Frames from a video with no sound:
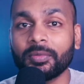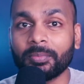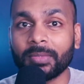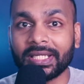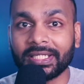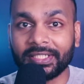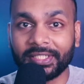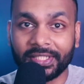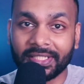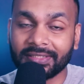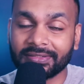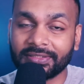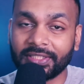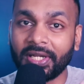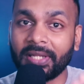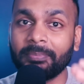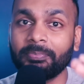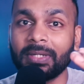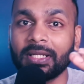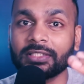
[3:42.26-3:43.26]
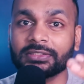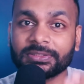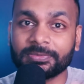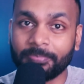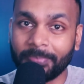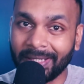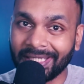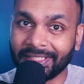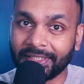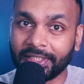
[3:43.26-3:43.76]
my tier 3 plus
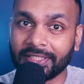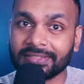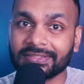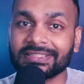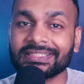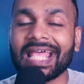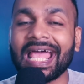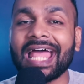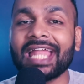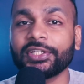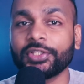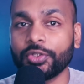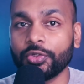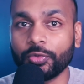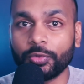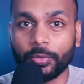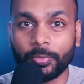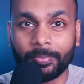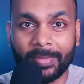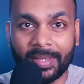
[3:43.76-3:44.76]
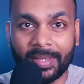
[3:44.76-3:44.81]
patrons and YouTube